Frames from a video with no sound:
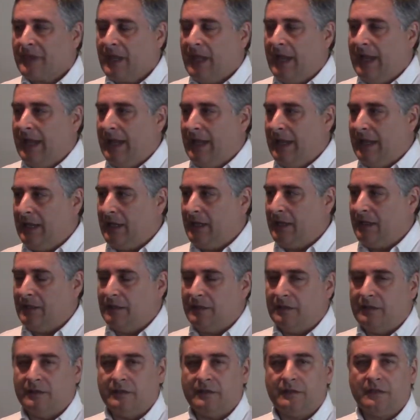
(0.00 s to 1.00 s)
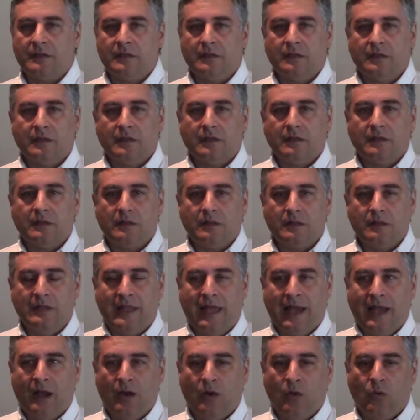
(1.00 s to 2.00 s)
and
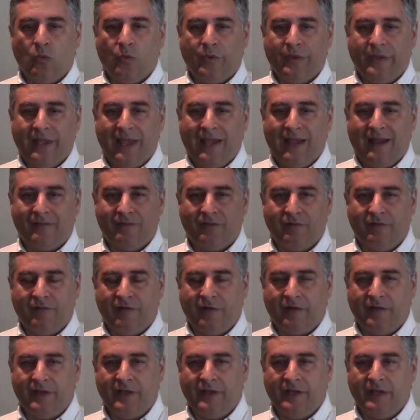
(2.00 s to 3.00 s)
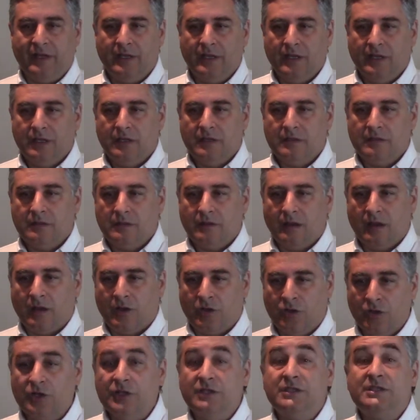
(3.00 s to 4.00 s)
now we have a
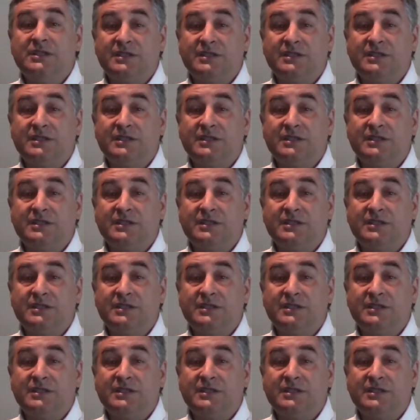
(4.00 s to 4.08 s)
good,